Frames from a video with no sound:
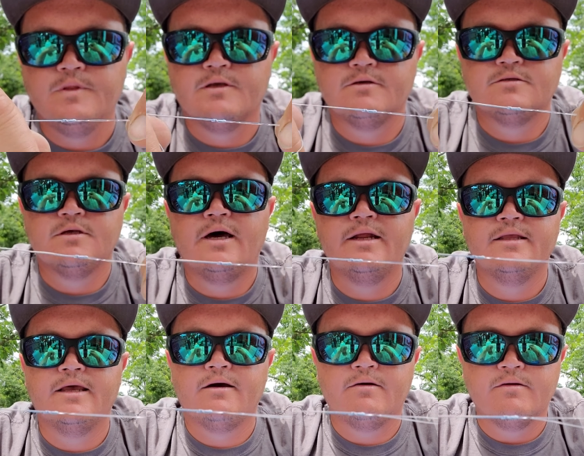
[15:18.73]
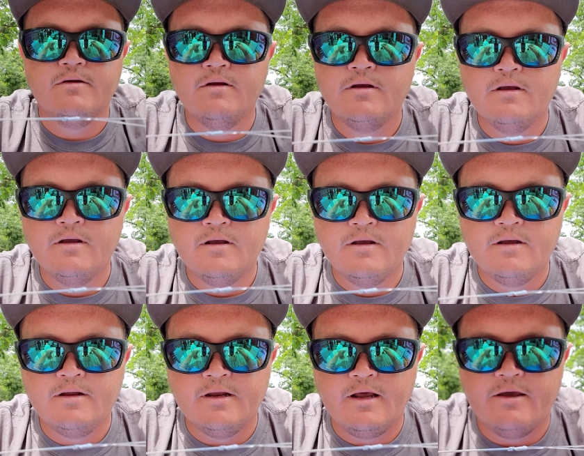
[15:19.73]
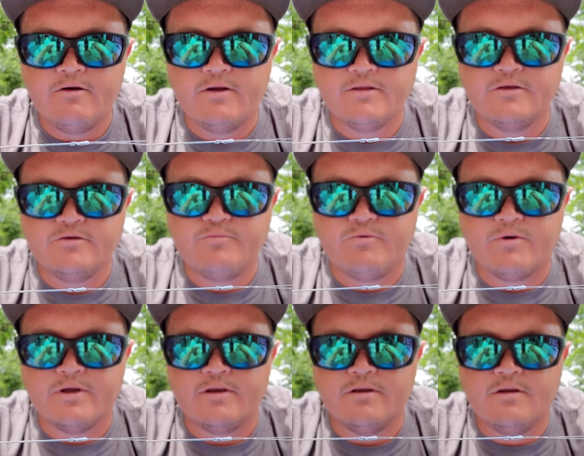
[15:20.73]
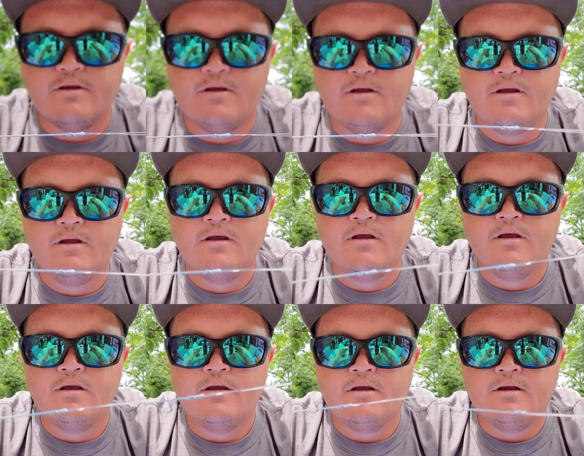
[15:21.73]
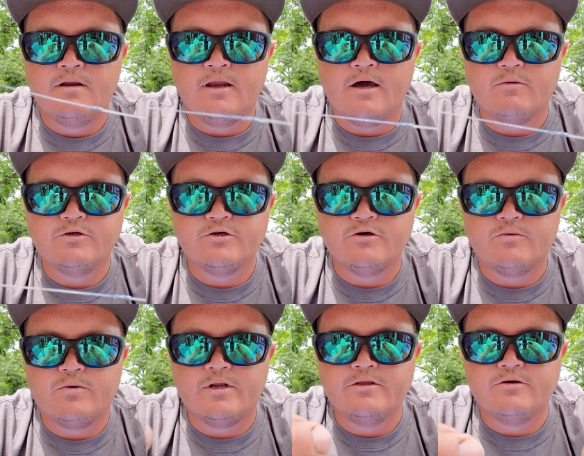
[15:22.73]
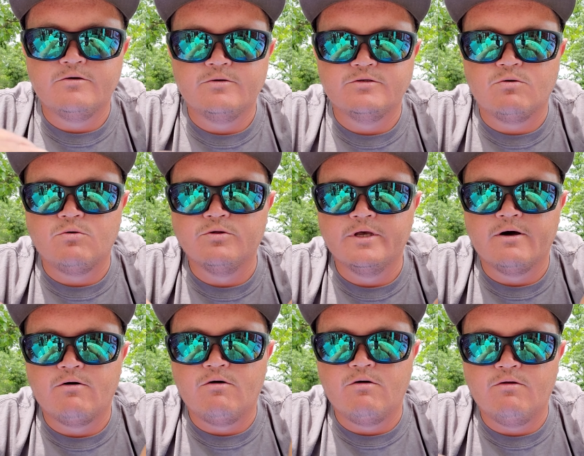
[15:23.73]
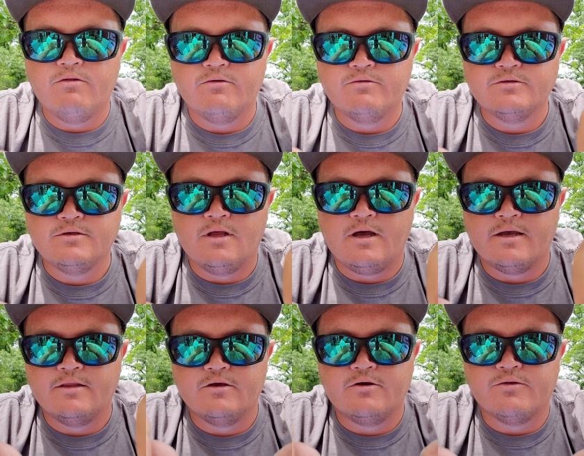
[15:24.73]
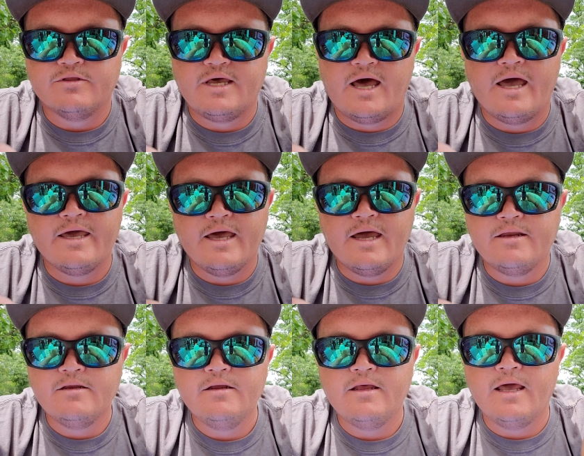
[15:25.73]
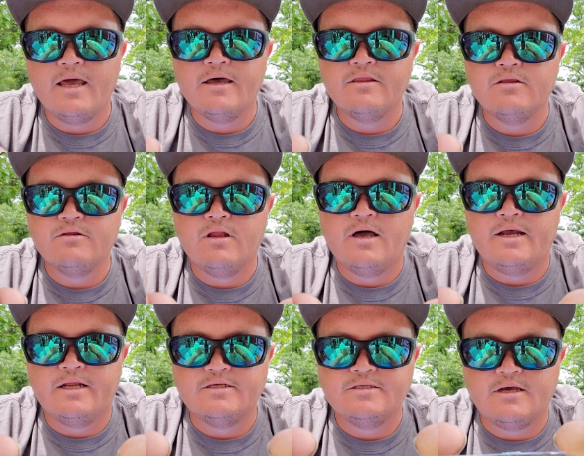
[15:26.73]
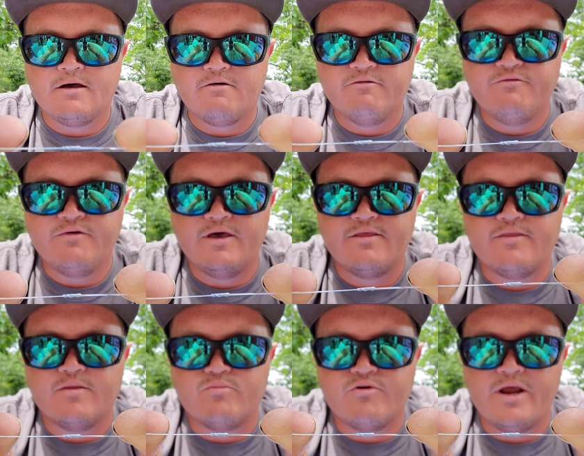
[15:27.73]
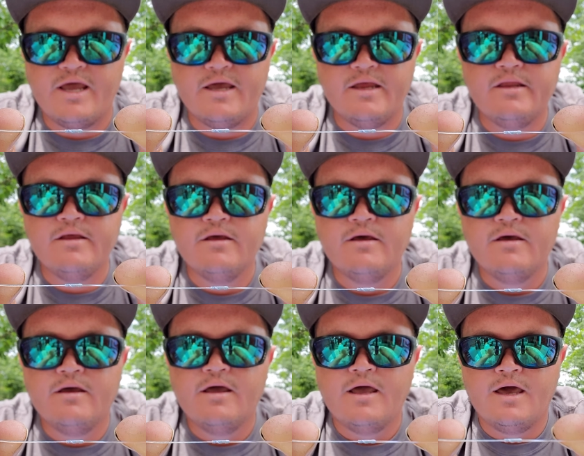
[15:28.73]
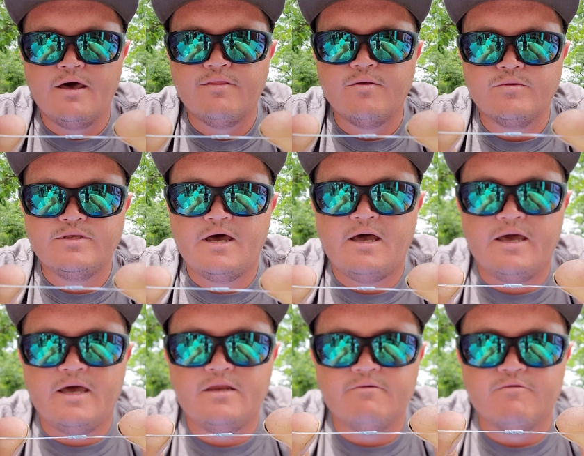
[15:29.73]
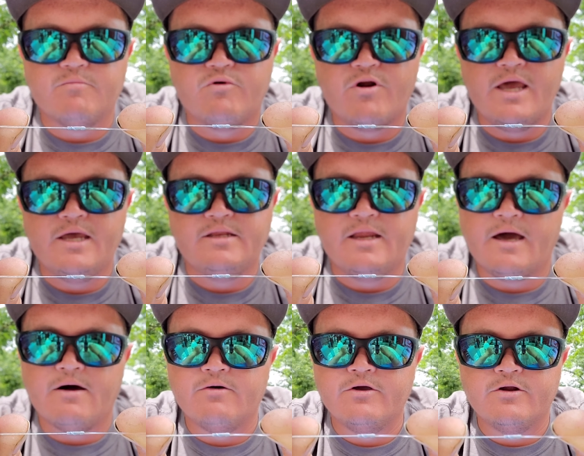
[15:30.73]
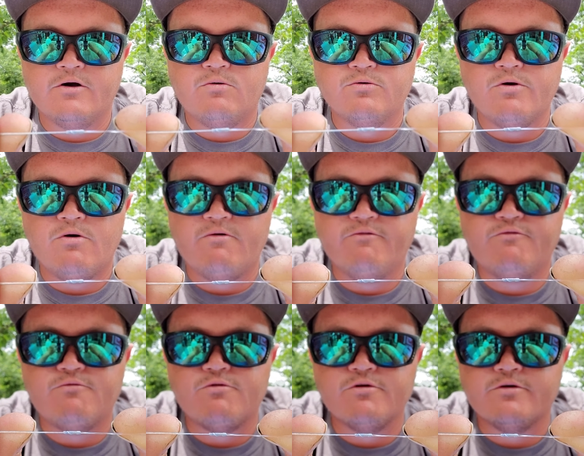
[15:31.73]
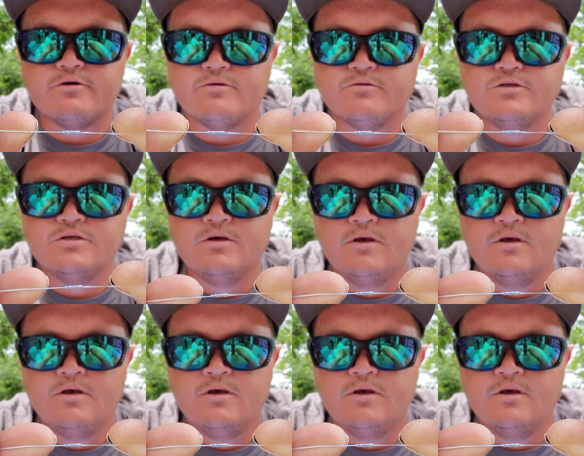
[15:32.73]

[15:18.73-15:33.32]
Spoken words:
slide it down. Now you're at this point. Now what you're going to want to do is holding all those lines, the tag end and the line itself, and then the braid and the tag end of the braid. Now you're going to hold all four of those